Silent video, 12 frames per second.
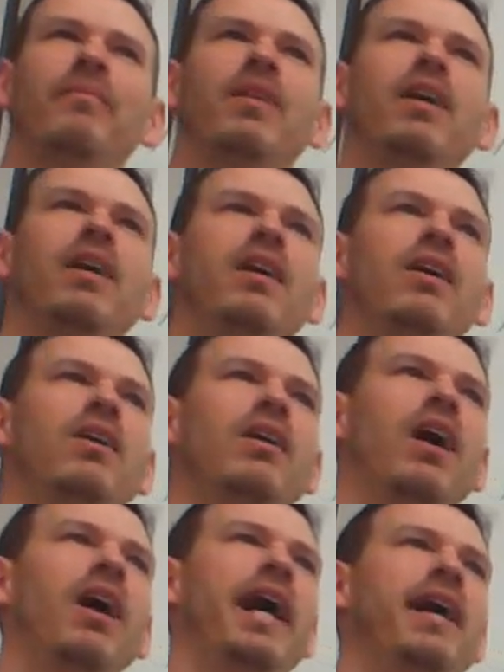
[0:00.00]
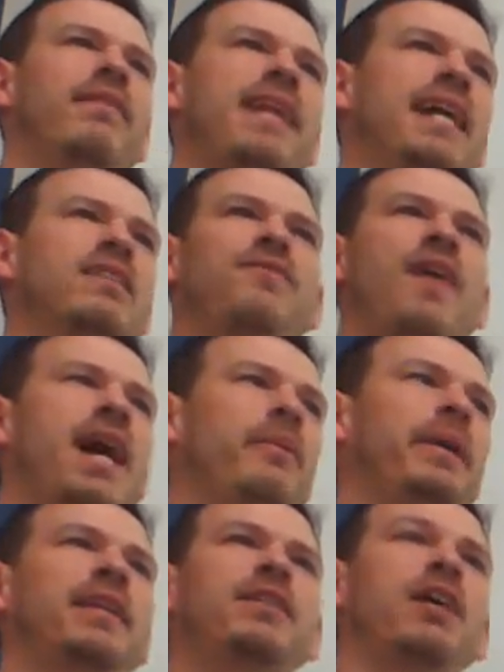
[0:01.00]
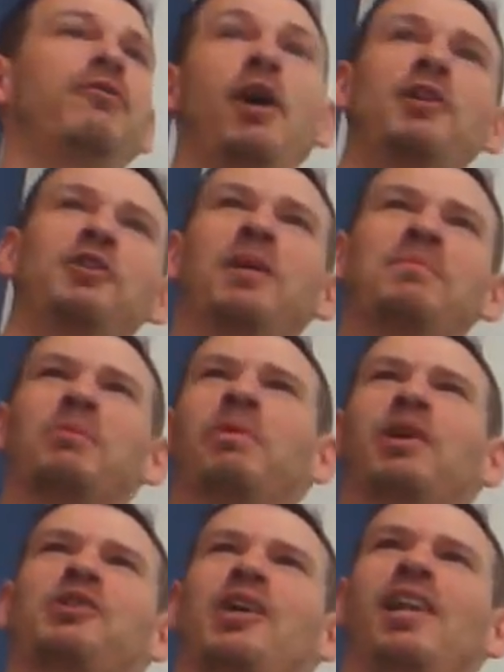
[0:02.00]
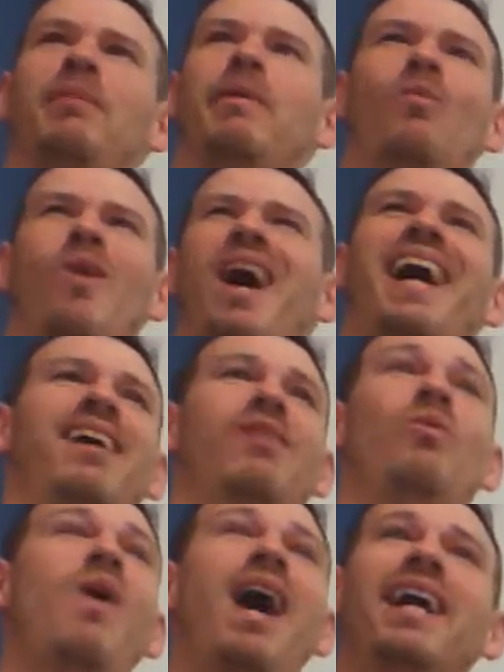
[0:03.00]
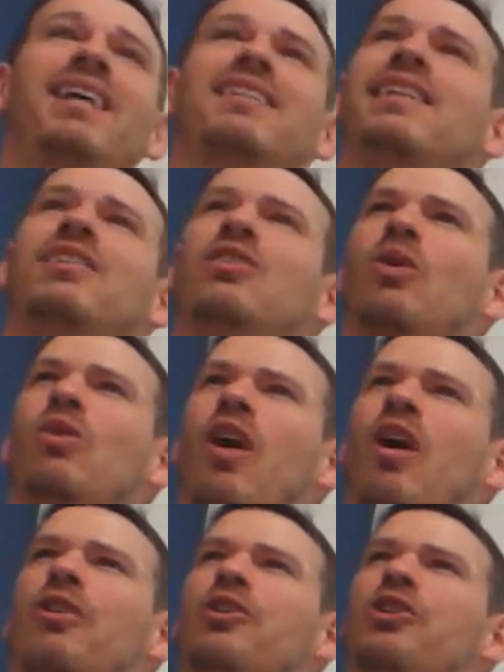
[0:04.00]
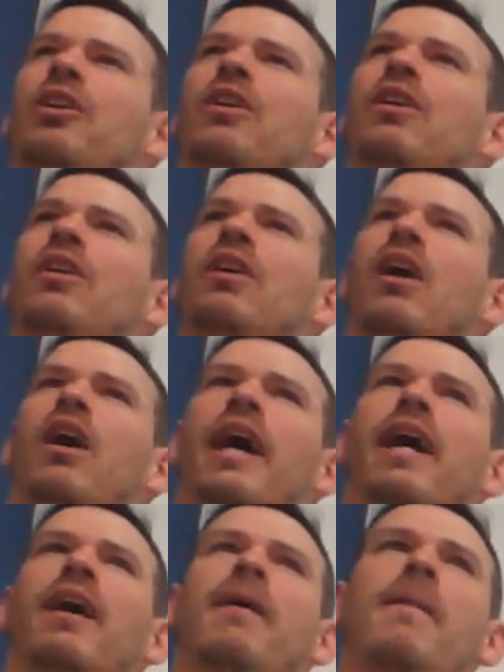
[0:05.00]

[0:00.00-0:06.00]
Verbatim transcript: All right, that's fine. We could say is the biggest element. Why? Why is he so large? All right.